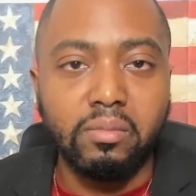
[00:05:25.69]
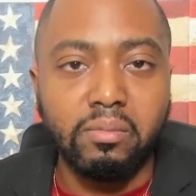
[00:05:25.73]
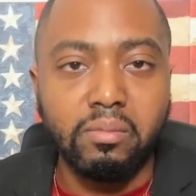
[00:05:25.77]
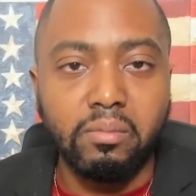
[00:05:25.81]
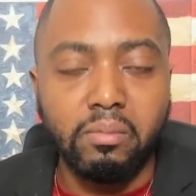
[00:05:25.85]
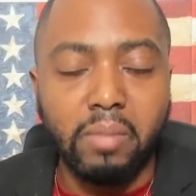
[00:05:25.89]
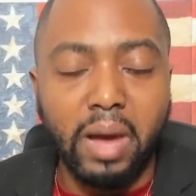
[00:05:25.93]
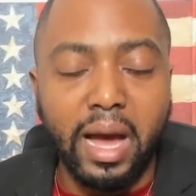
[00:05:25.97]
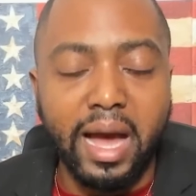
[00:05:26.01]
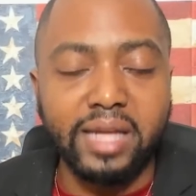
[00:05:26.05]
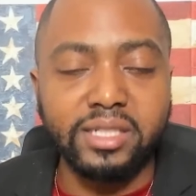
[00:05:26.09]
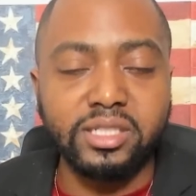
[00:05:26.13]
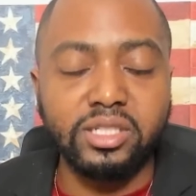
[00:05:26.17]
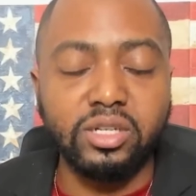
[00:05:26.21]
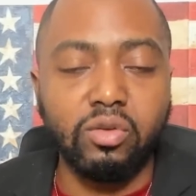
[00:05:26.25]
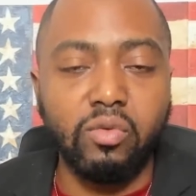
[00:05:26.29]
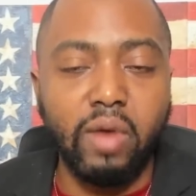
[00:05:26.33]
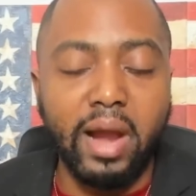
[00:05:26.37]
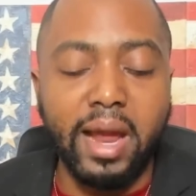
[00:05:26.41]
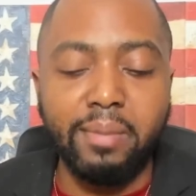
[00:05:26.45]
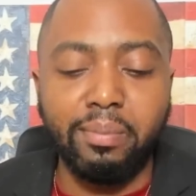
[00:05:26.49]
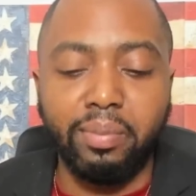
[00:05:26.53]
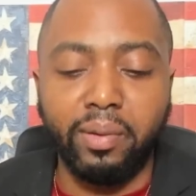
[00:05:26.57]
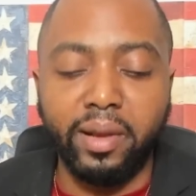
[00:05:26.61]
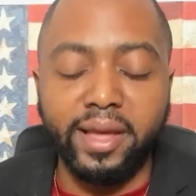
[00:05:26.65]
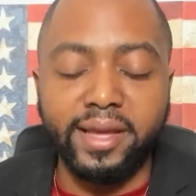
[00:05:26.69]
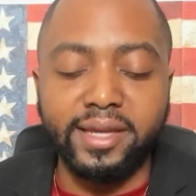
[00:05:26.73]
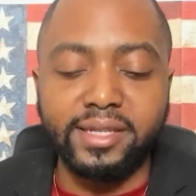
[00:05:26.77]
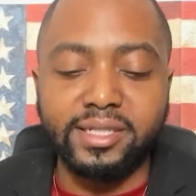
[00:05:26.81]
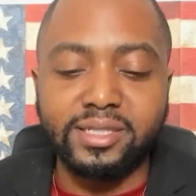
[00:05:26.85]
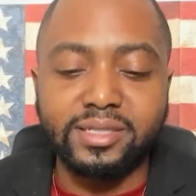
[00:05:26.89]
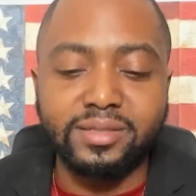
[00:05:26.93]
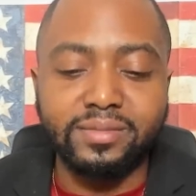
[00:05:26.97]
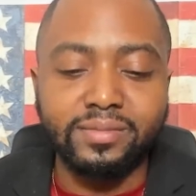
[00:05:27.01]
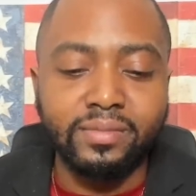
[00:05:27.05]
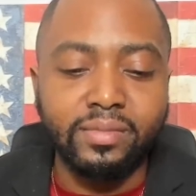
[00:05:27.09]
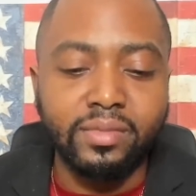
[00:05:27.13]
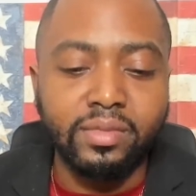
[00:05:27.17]
mind's in the right
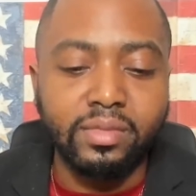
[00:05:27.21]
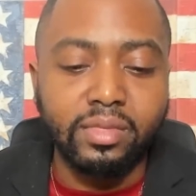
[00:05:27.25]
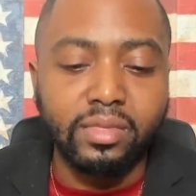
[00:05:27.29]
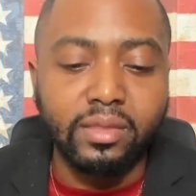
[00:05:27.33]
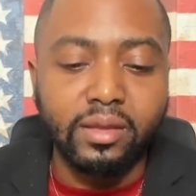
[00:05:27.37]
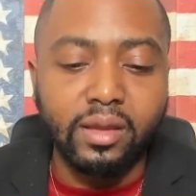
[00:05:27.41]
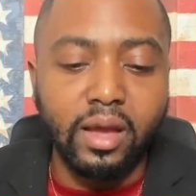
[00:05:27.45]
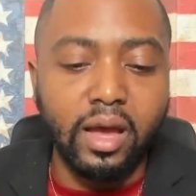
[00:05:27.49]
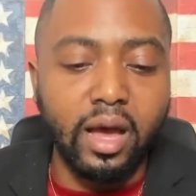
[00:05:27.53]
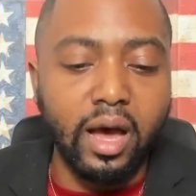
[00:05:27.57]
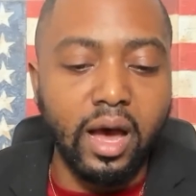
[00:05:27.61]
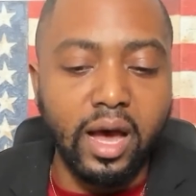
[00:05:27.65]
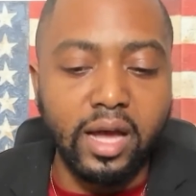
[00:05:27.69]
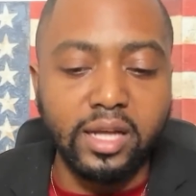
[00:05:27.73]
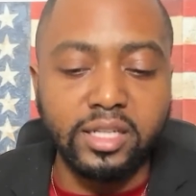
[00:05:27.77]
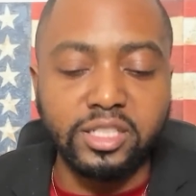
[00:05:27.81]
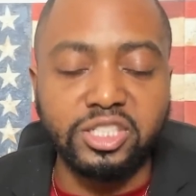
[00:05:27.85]
place, uh,